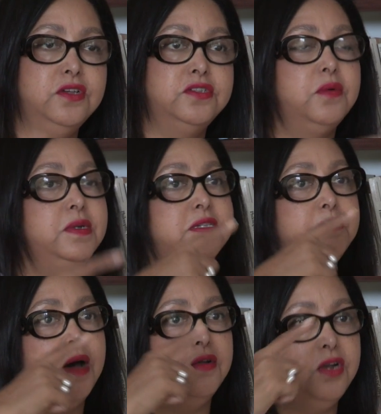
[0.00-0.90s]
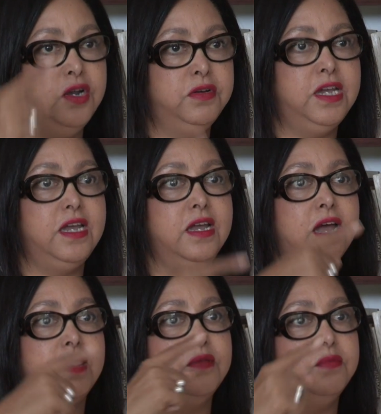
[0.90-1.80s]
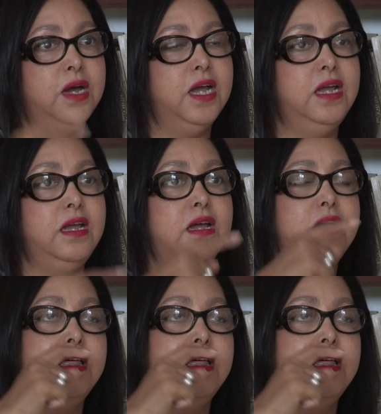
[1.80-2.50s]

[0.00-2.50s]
So it's about looking at the way